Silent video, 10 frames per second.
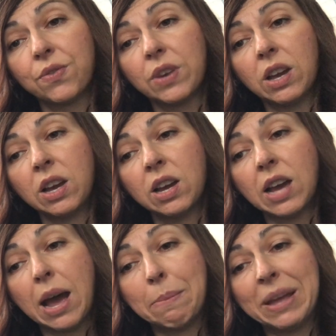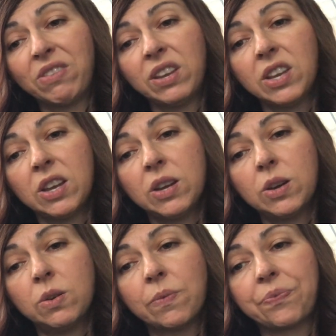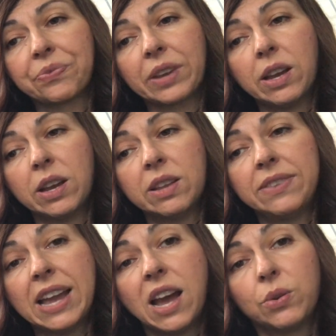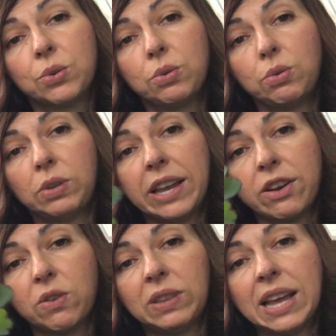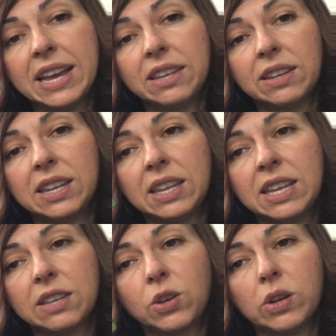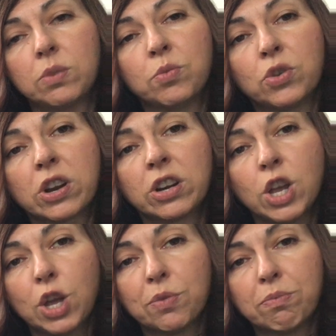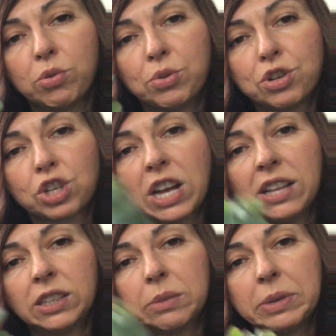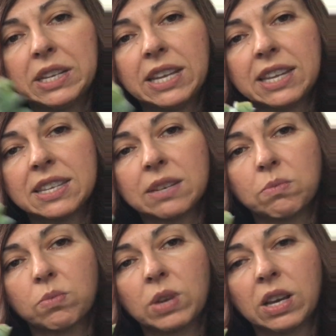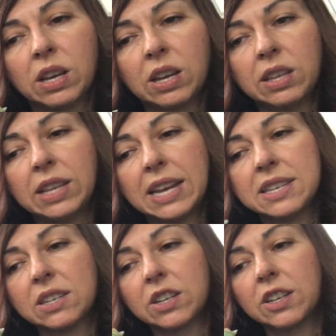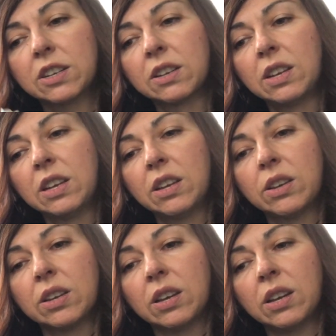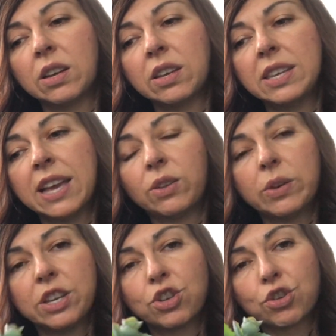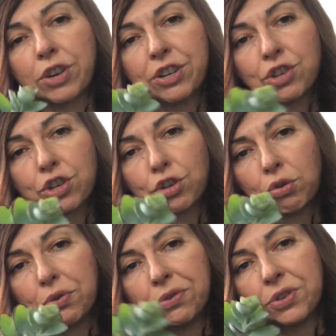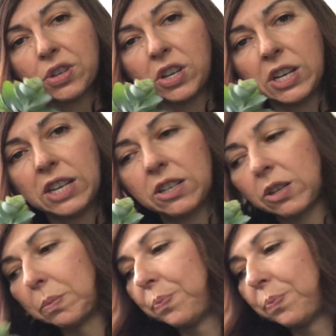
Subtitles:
a month ago. Now, due to lack of light, I think it got more bluish color, but it had some nicer yellowish, orangish tones on it.